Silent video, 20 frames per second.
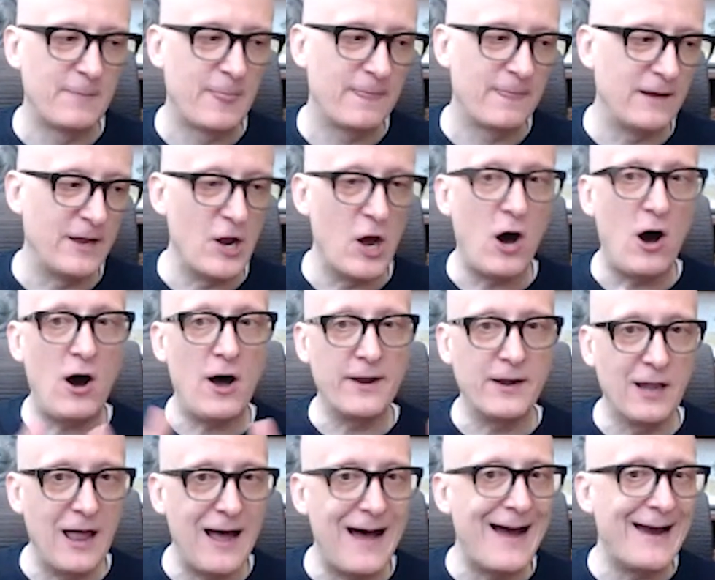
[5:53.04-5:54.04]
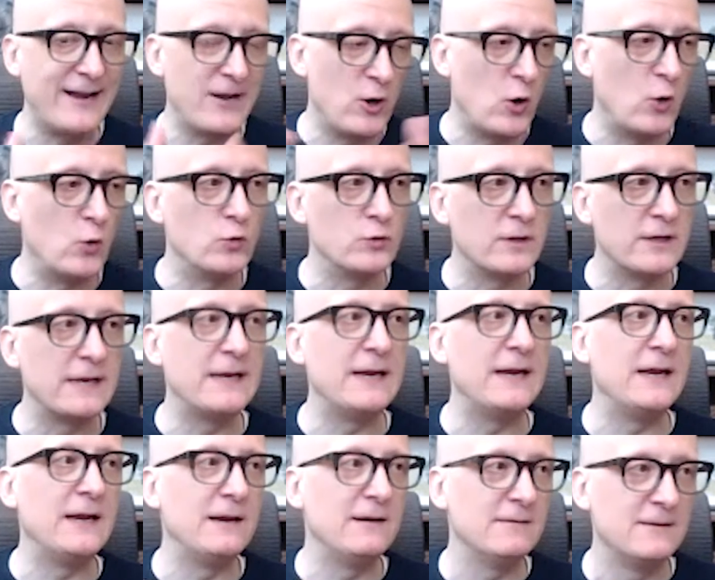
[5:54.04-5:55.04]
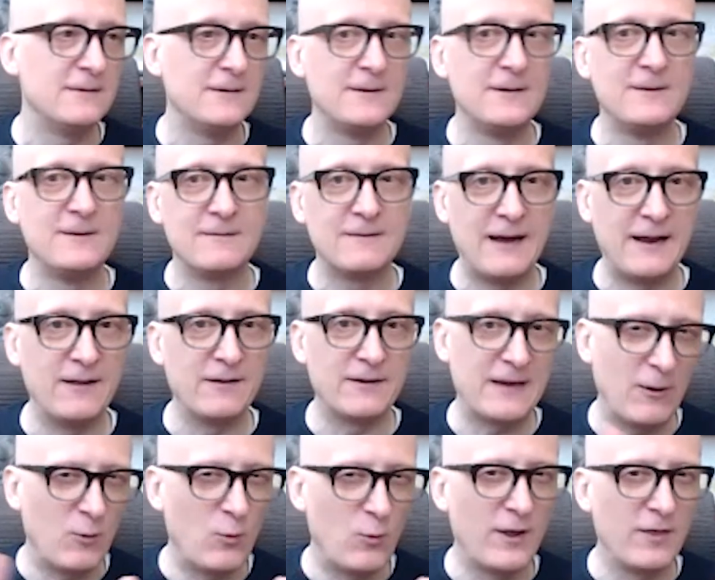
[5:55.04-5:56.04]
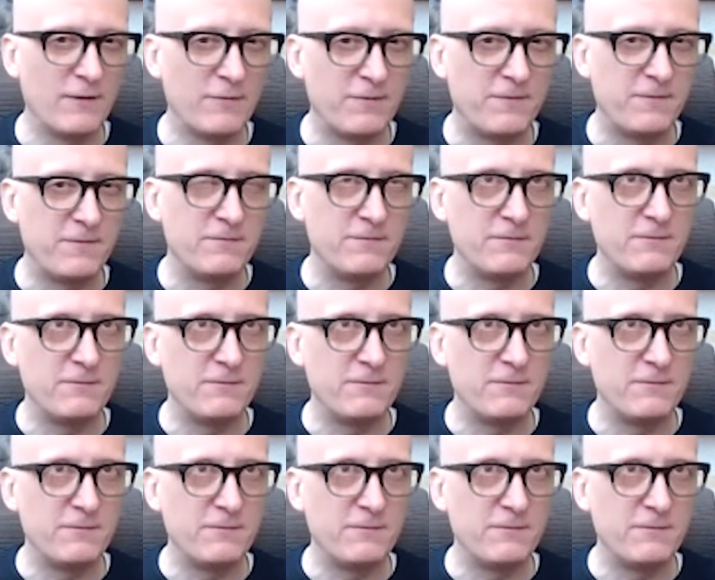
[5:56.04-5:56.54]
online only kind of one of the